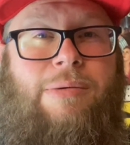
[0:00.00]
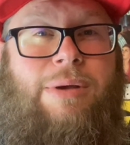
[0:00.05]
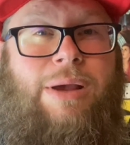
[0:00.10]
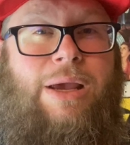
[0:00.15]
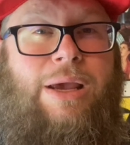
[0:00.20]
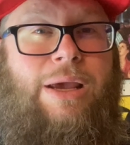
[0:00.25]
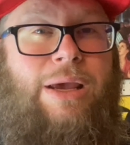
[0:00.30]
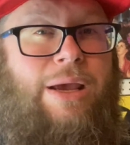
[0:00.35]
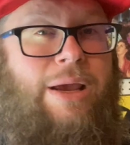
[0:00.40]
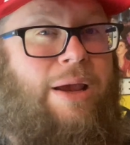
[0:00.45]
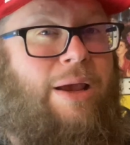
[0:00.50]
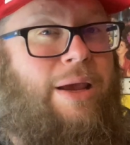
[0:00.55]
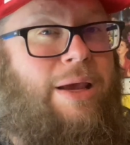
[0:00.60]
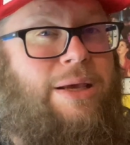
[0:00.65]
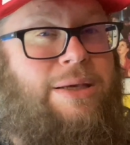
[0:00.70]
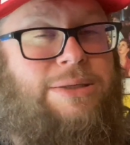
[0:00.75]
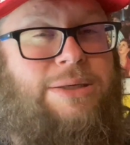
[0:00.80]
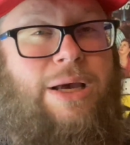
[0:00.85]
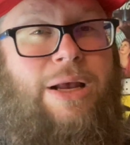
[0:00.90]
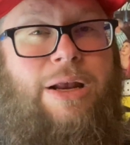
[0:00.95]

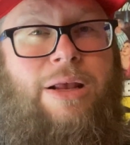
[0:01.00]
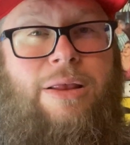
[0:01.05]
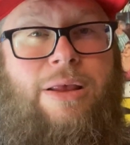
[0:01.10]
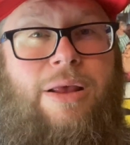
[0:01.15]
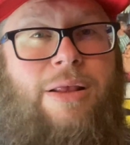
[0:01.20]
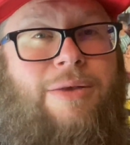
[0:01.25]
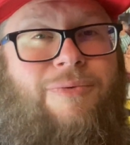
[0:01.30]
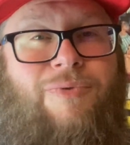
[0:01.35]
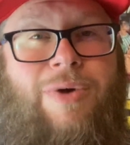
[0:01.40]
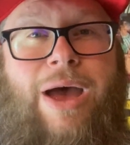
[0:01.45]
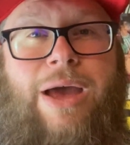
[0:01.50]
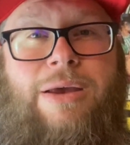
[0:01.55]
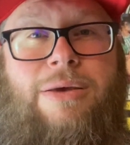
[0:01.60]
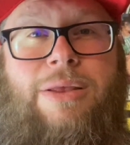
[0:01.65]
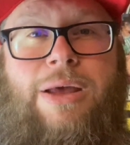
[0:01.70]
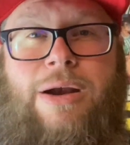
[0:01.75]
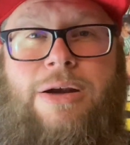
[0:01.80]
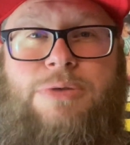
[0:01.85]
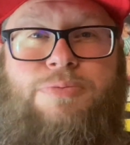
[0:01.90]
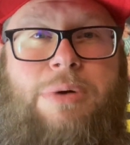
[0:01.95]
He said the value
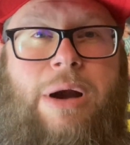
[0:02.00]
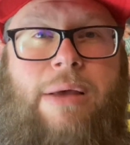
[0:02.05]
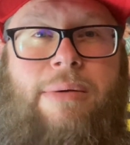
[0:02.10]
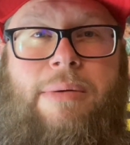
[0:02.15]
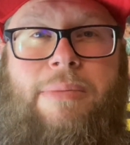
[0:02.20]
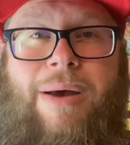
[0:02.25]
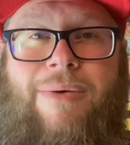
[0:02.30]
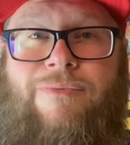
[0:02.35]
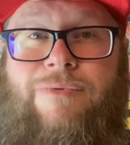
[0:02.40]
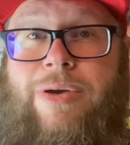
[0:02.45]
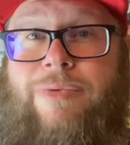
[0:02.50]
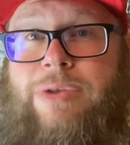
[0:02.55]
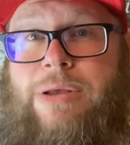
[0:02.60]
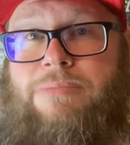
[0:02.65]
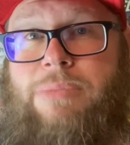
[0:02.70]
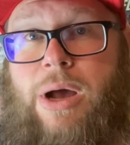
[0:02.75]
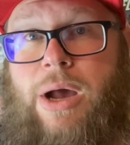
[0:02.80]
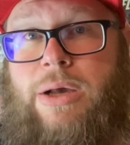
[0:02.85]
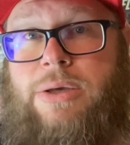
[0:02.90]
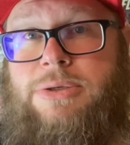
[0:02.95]
there is probably about
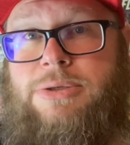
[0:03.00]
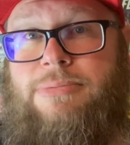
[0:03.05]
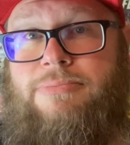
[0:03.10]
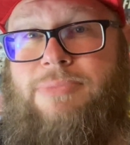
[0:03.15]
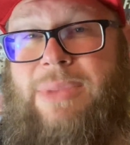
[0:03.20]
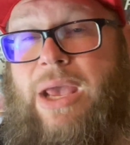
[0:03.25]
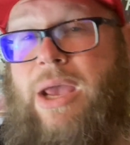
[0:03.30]
$50.